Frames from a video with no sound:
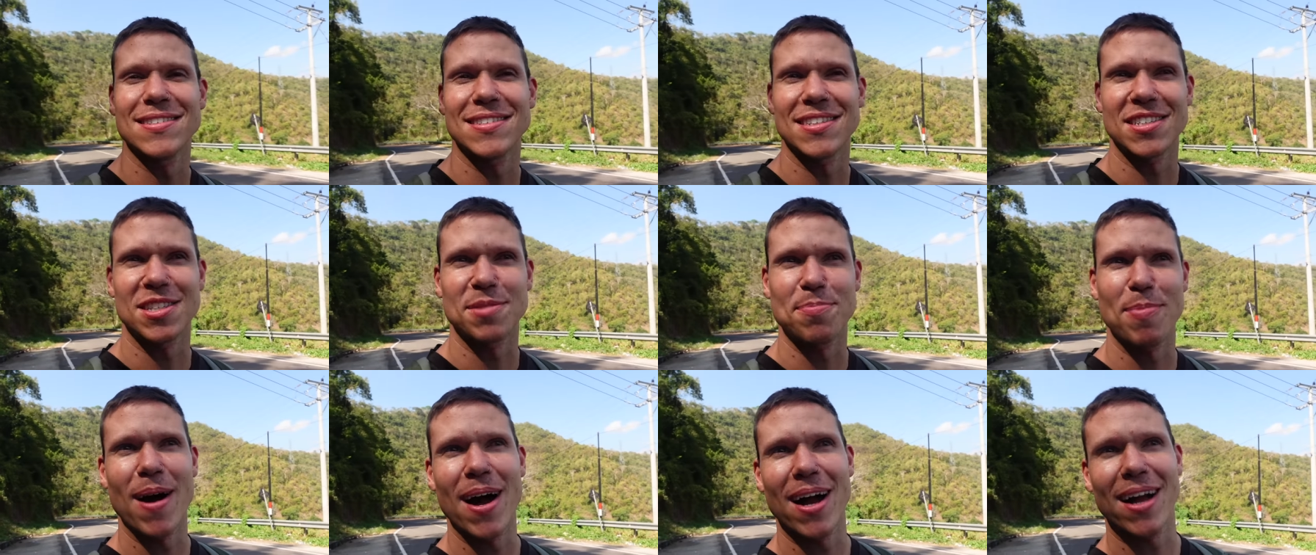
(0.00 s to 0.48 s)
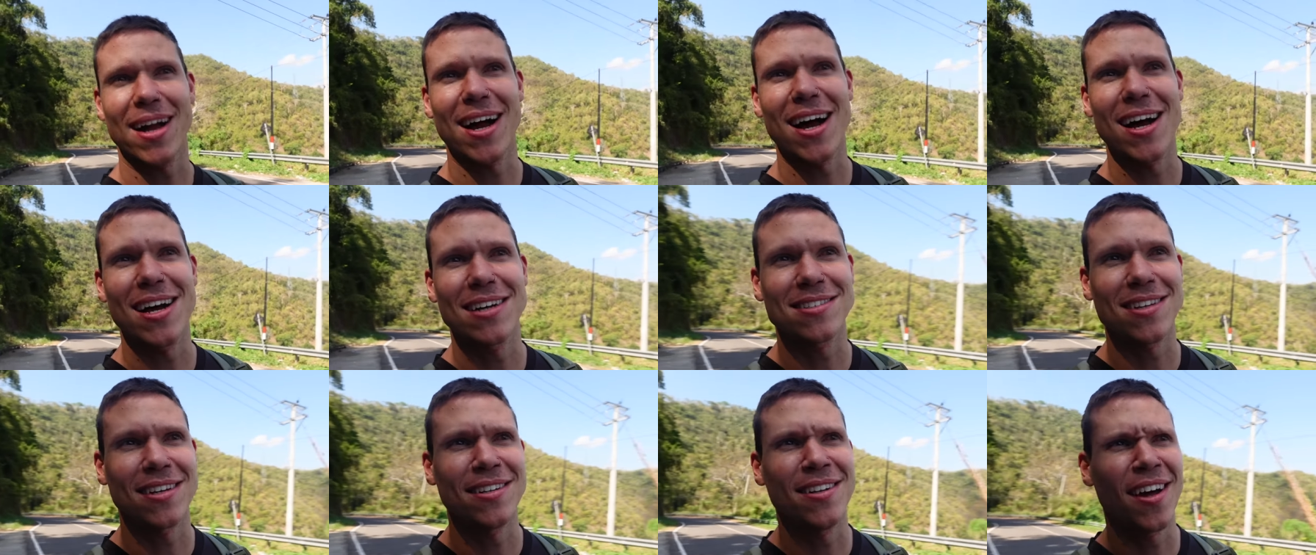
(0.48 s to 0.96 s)
is the spot,
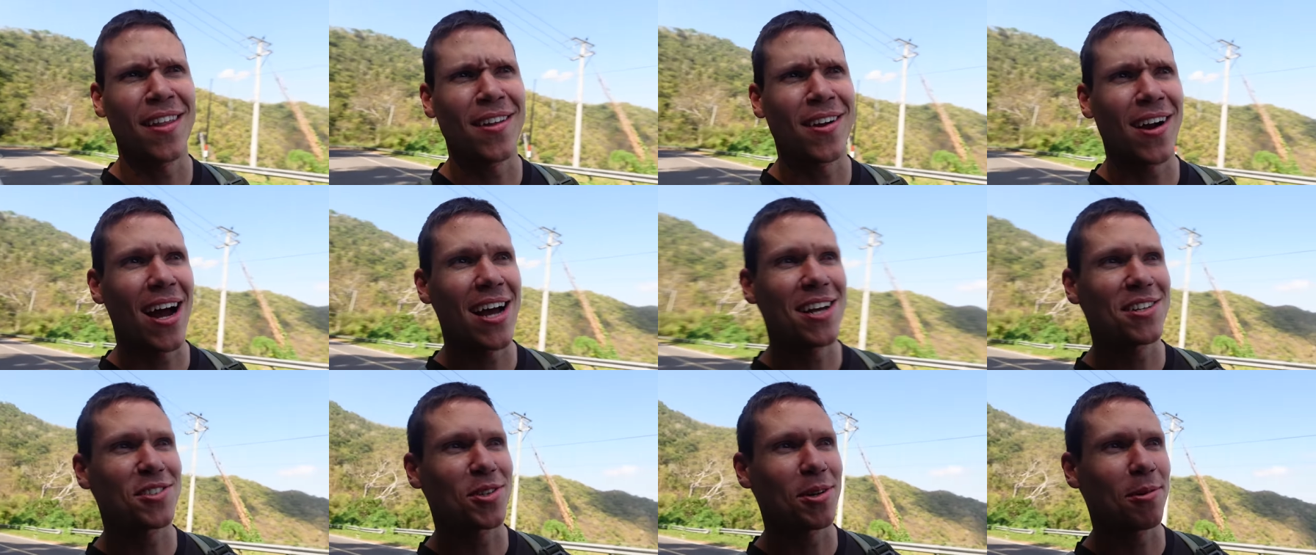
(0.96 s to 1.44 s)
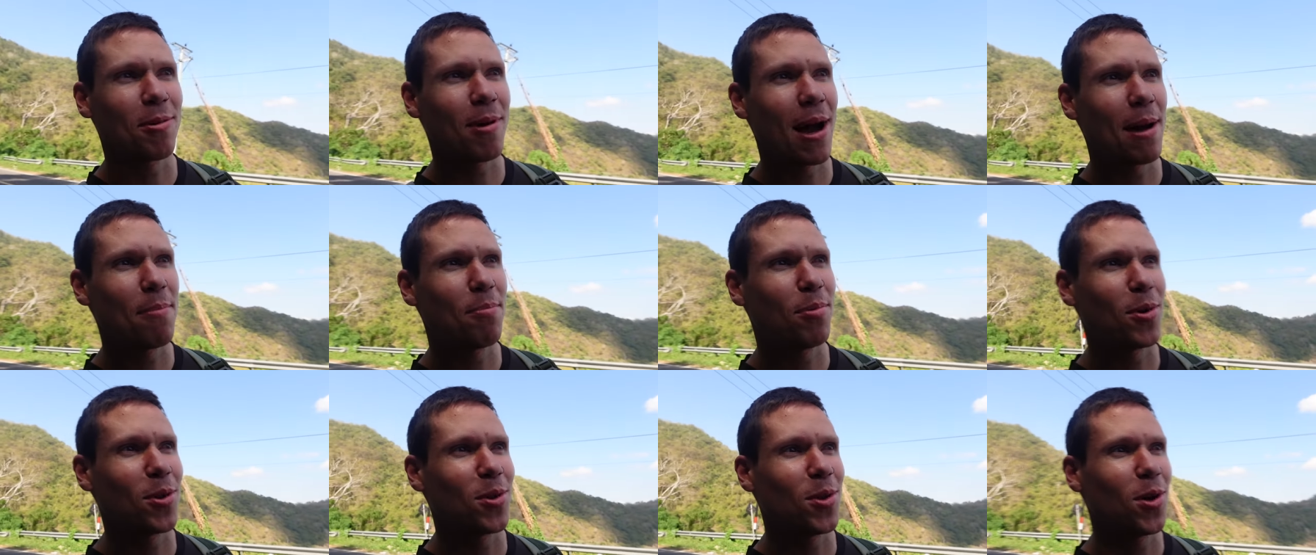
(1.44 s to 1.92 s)
guys. Another ice cream guy
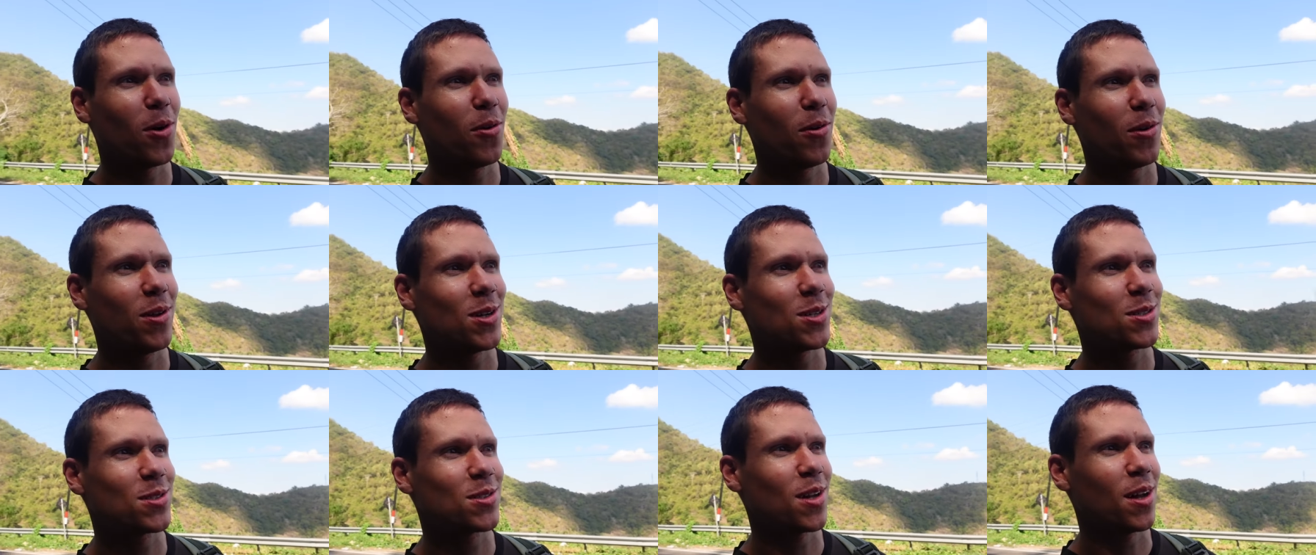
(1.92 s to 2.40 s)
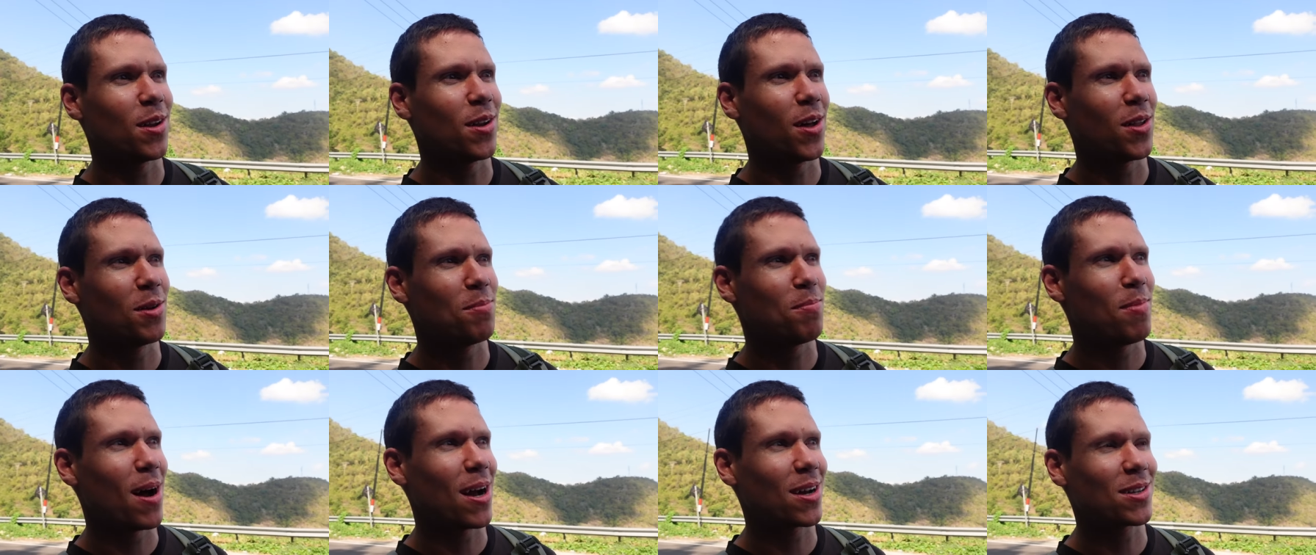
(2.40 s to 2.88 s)
pulled over. There's
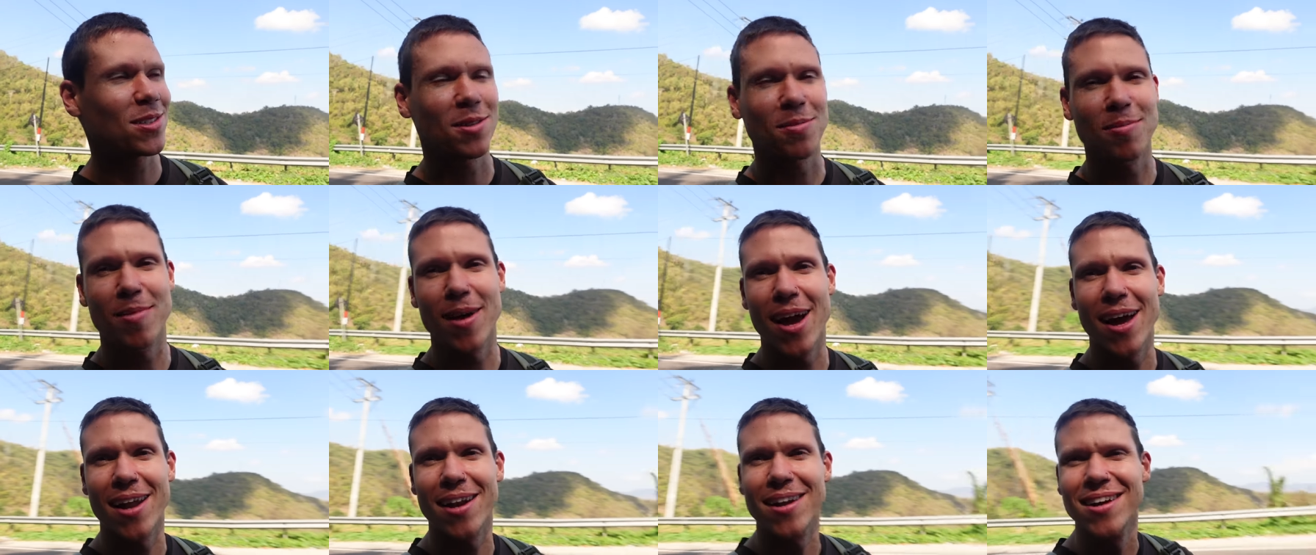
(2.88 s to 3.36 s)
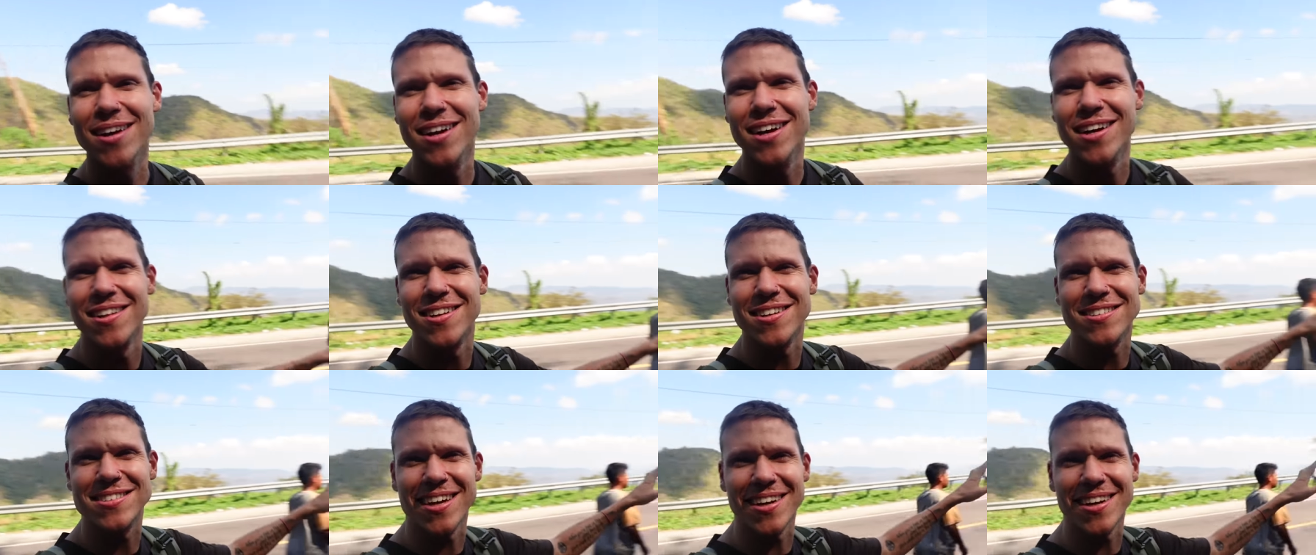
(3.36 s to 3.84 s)
another boxo man. Looks